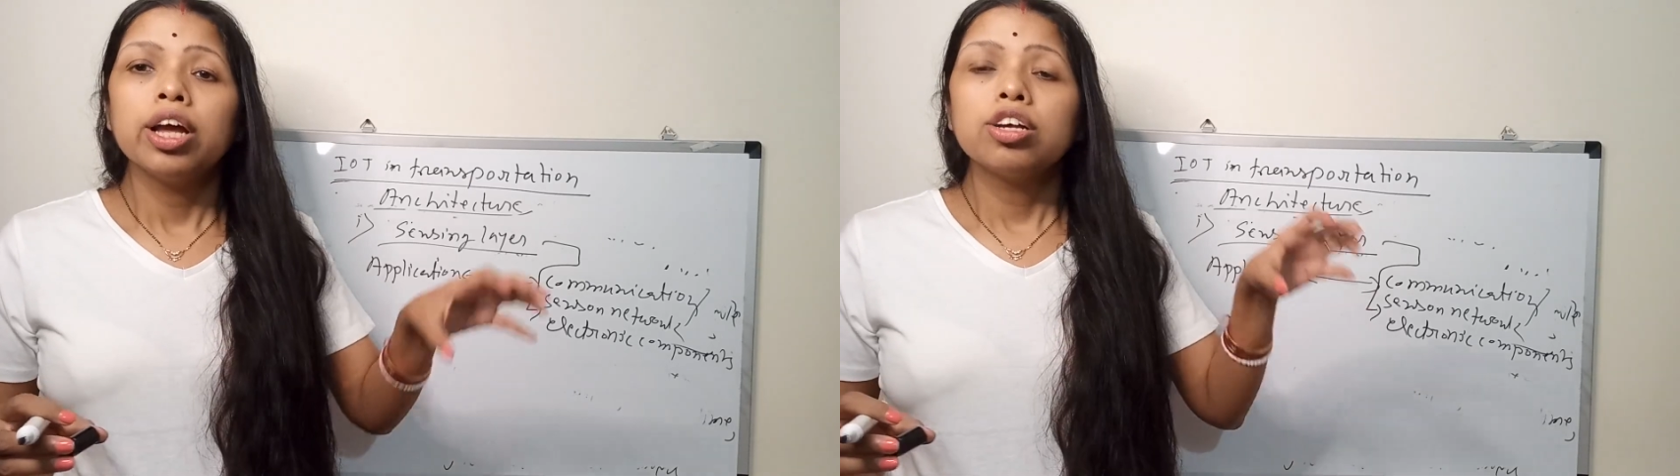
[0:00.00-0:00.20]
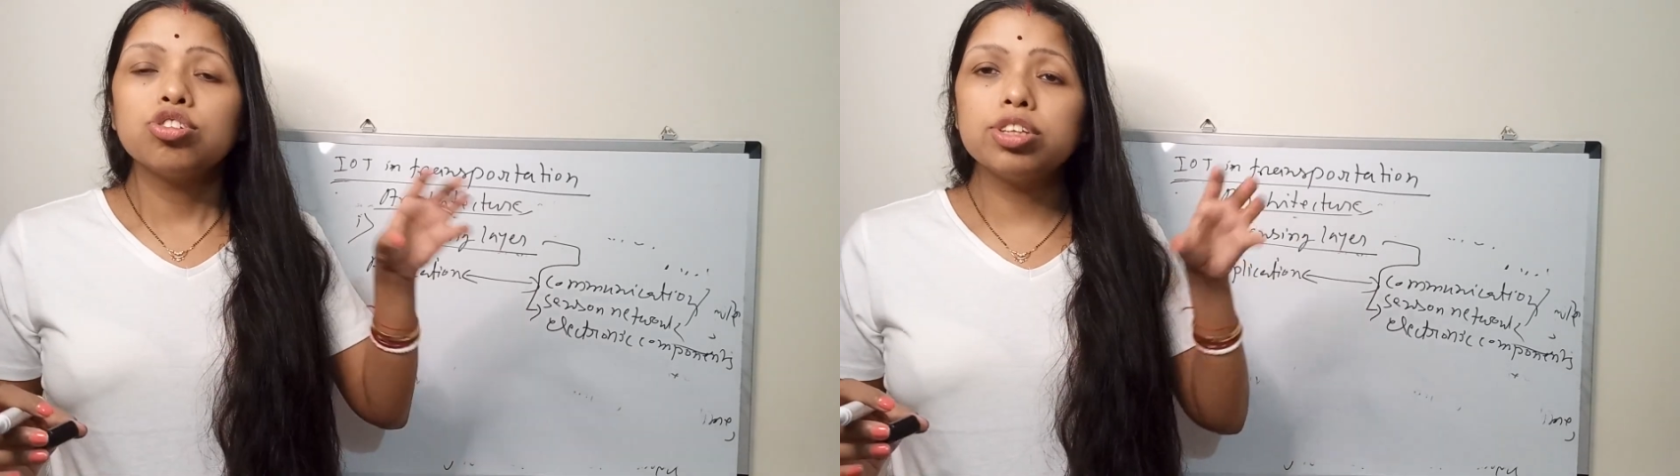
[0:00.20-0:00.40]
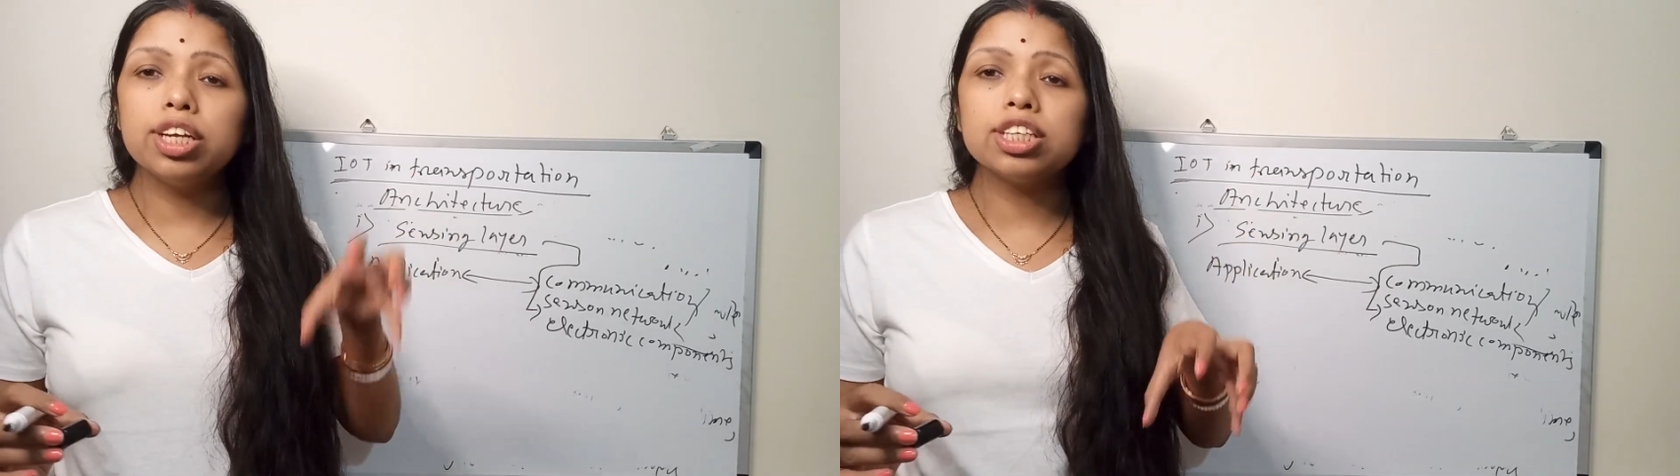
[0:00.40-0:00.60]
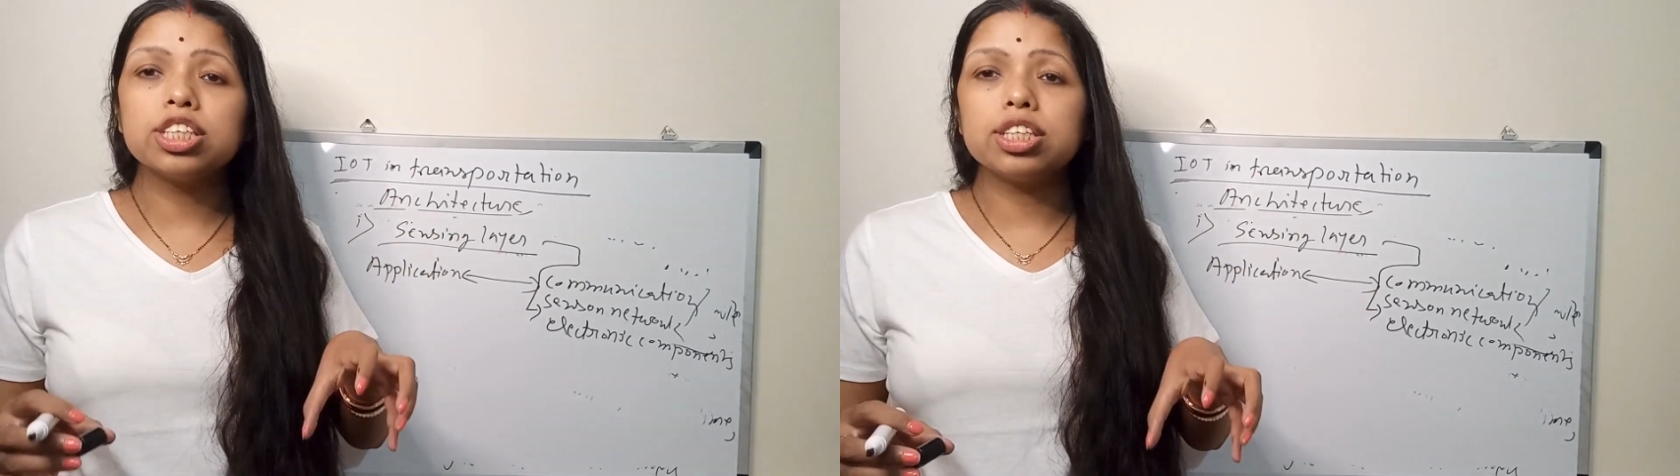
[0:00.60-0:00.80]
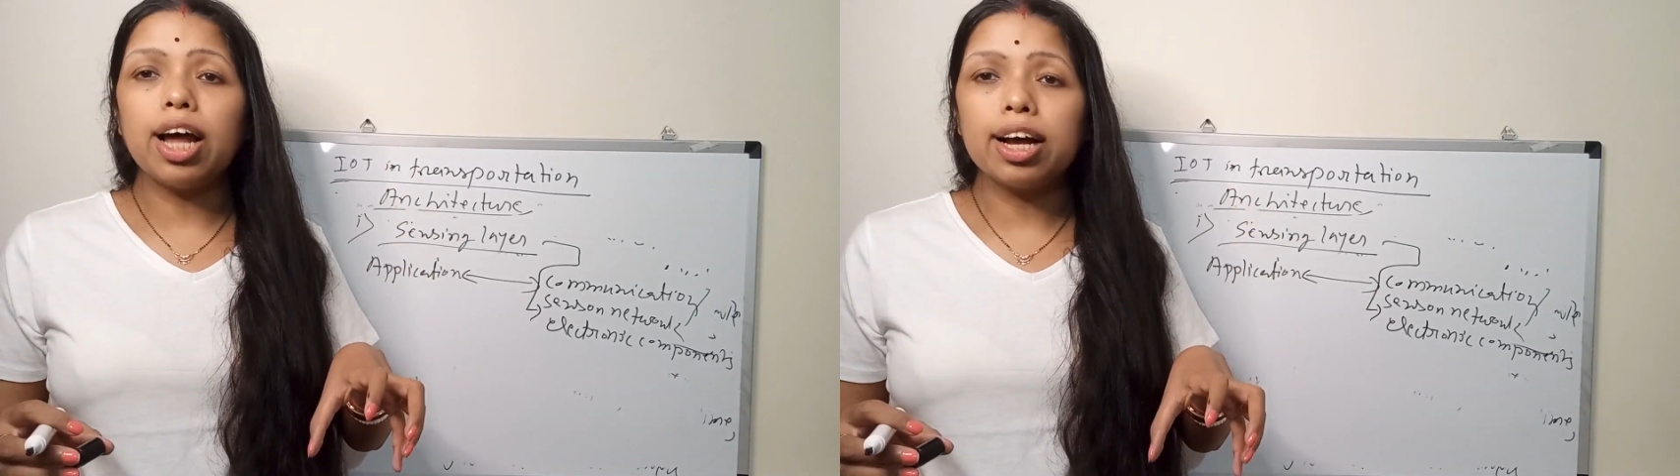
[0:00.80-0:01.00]
so
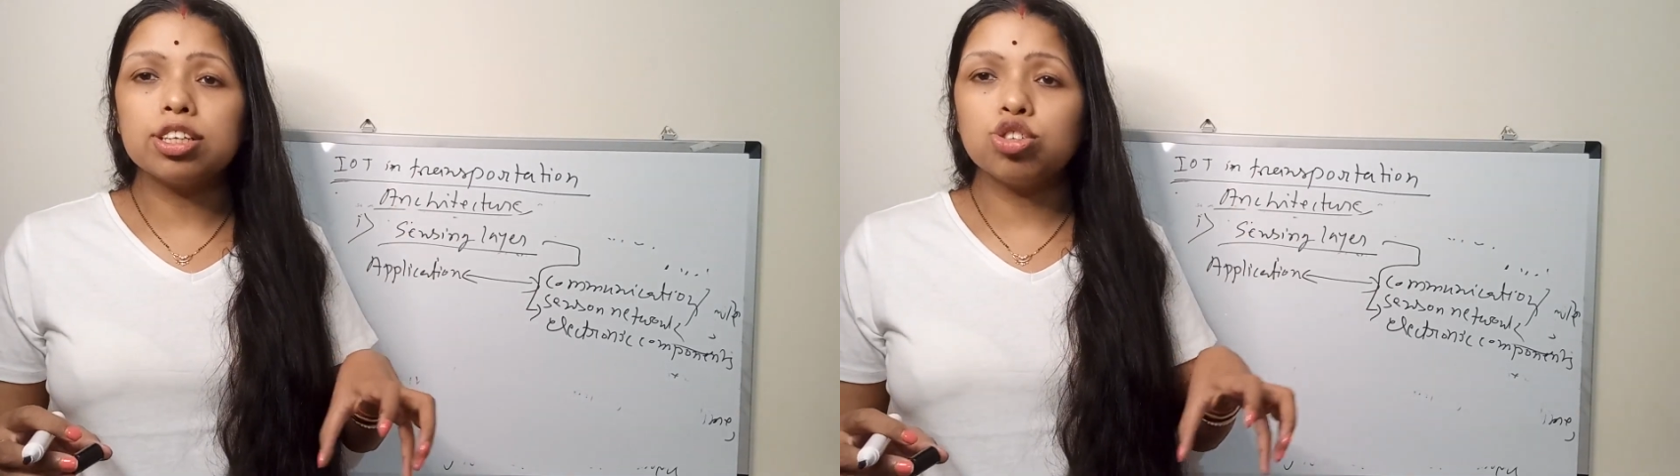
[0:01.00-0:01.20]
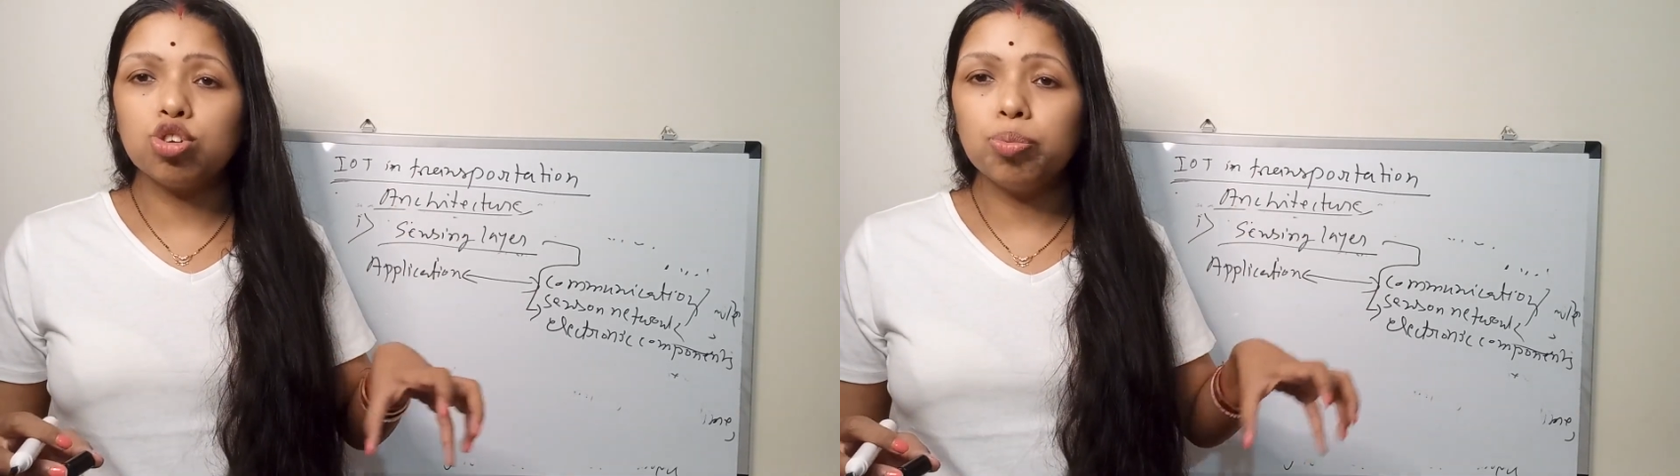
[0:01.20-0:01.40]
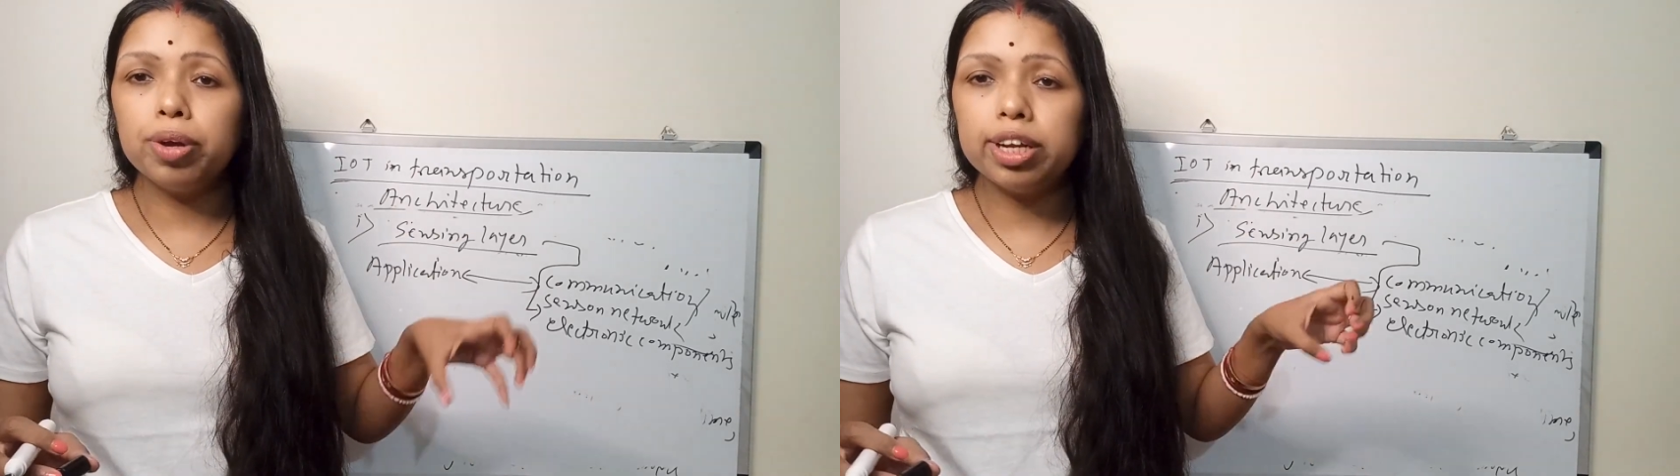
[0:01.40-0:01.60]
these tasks should be